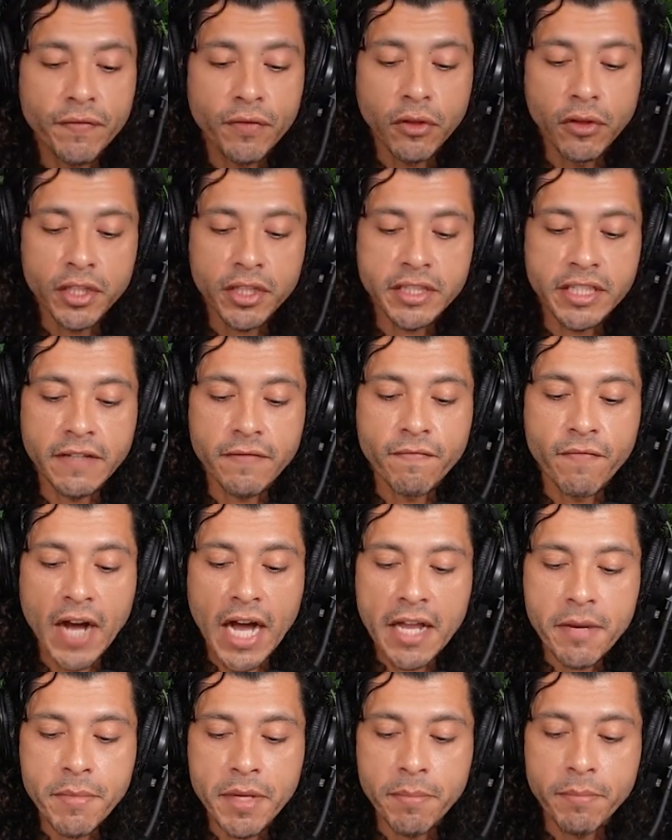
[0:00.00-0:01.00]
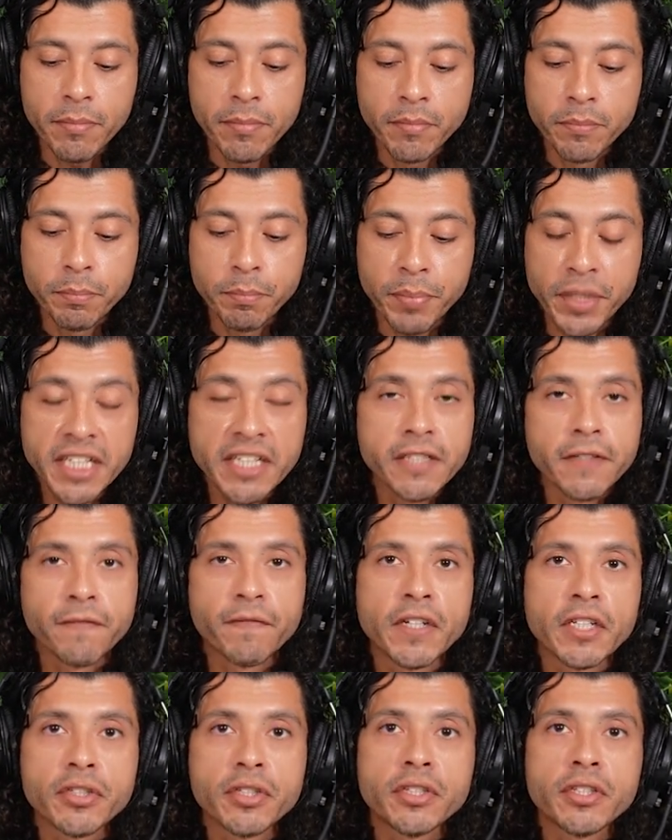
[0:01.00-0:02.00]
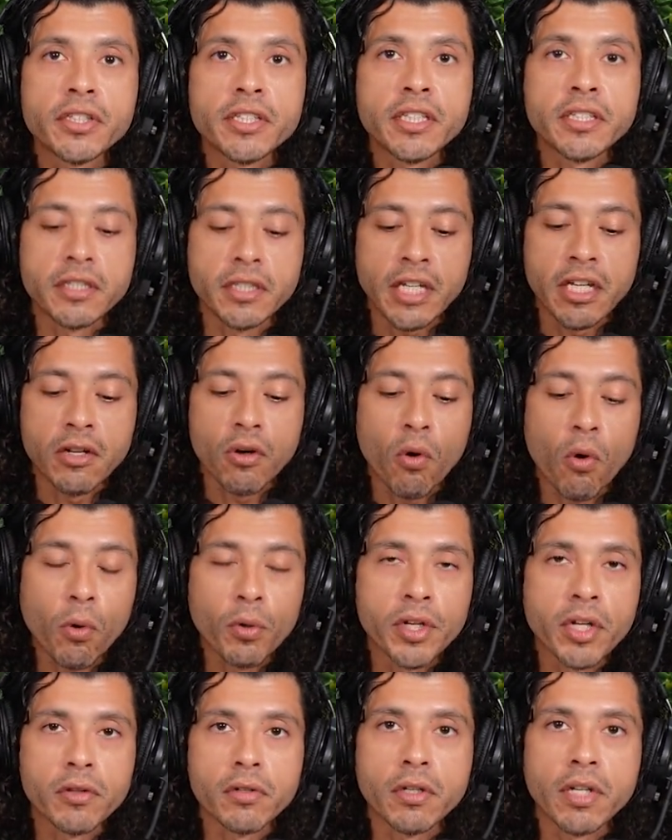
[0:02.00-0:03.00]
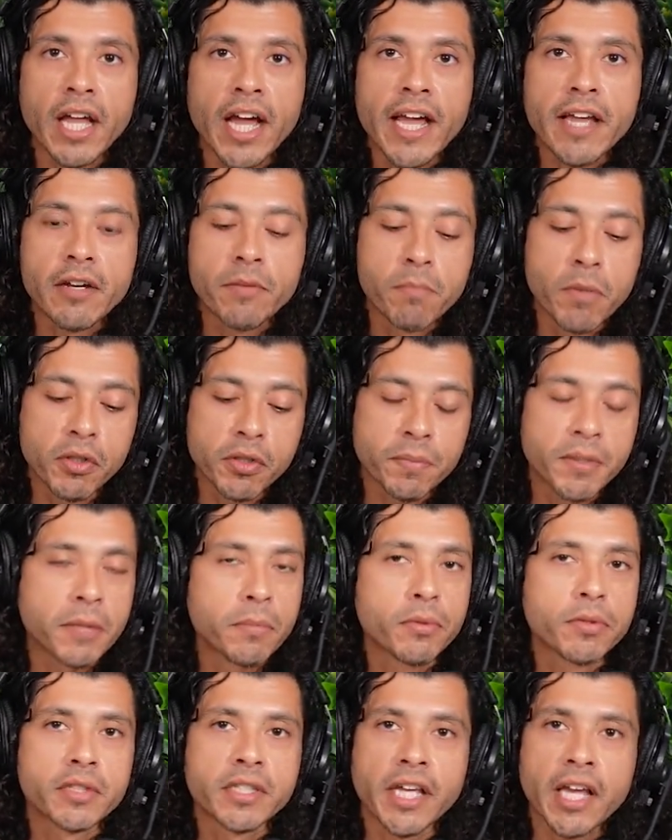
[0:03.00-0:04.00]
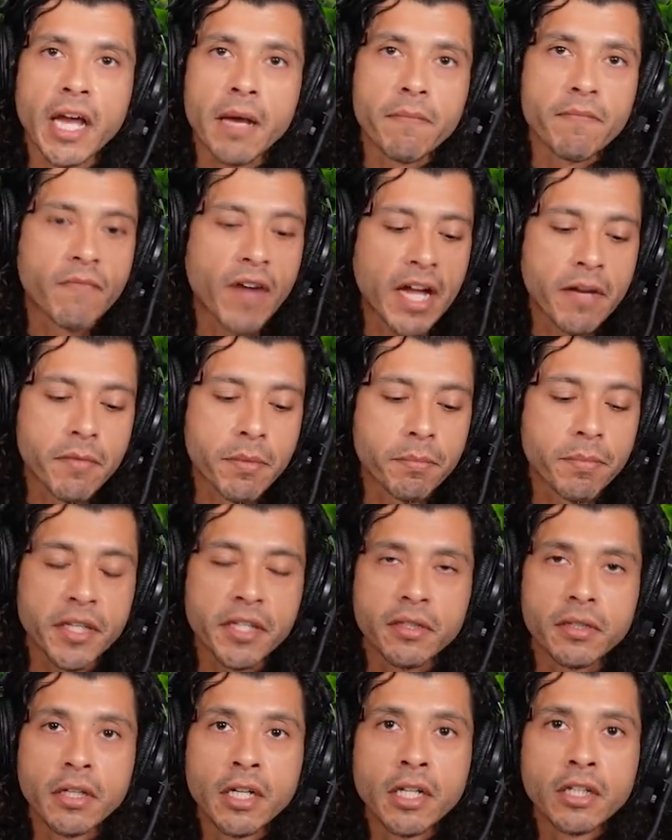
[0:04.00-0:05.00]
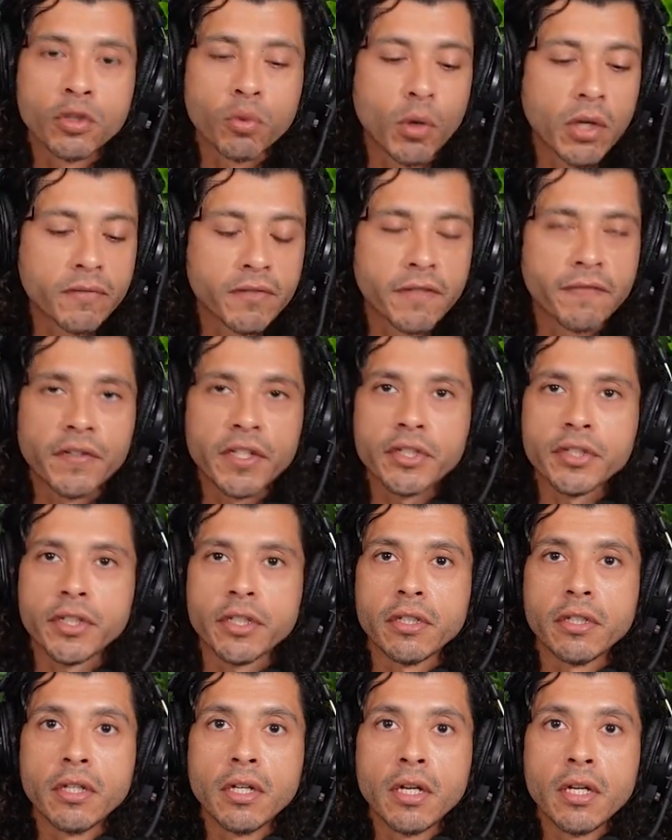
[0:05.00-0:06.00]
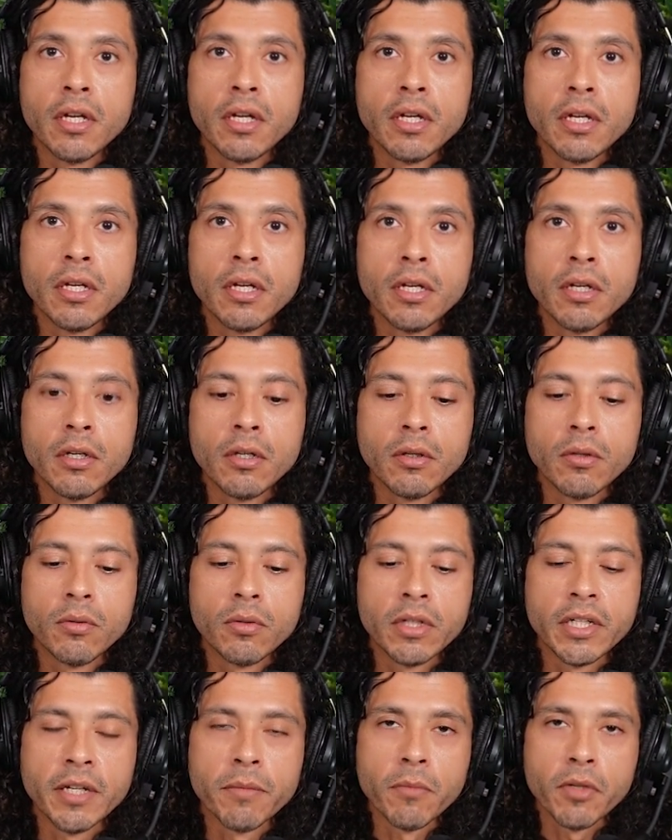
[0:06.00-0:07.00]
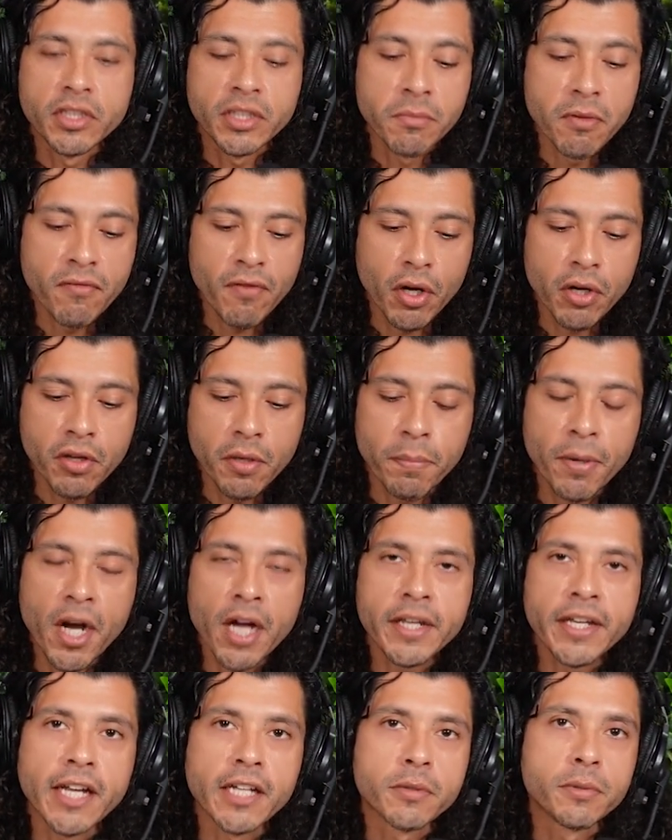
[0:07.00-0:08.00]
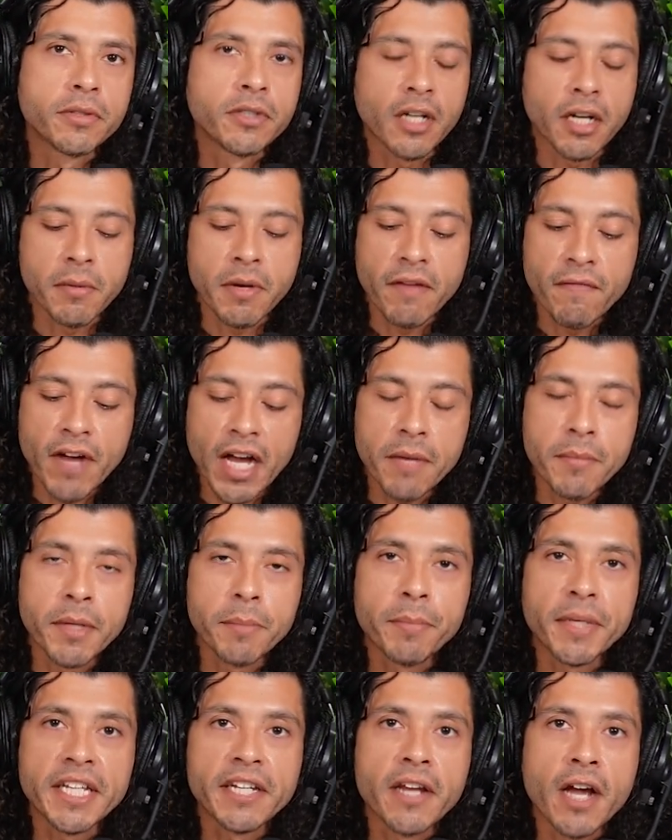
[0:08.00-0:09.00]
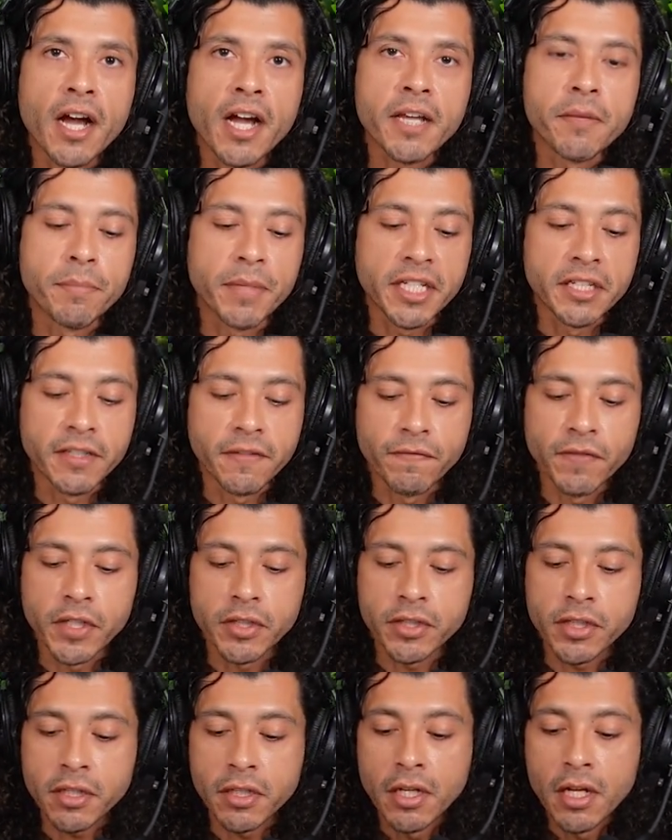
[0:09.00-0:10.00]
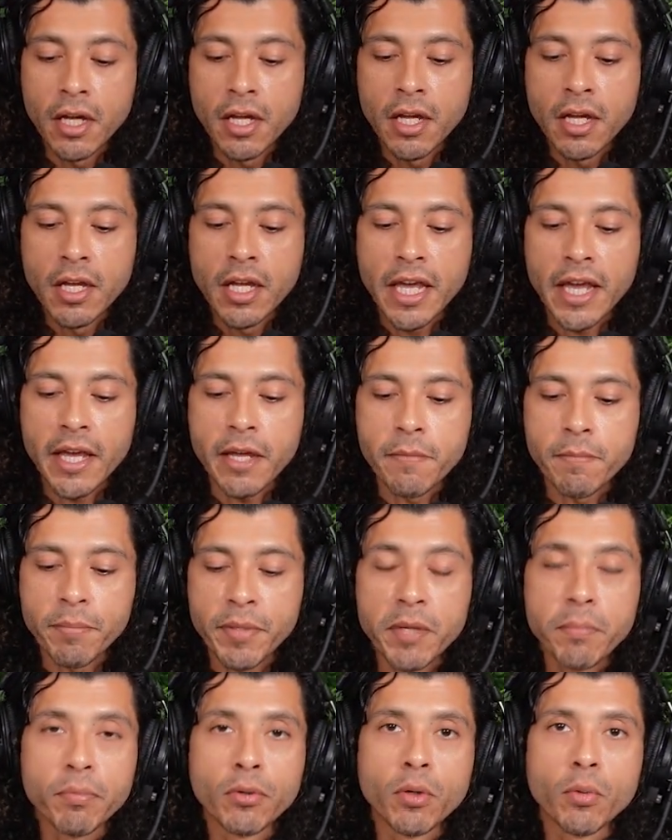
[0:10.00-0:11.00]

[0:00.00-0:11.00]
We've looked at vitamin B deficiencies in a whole nother light. Most people say I'm vitamin B12 deficient. In some of our other podcasts, we talk about vitamin B9 being deficient in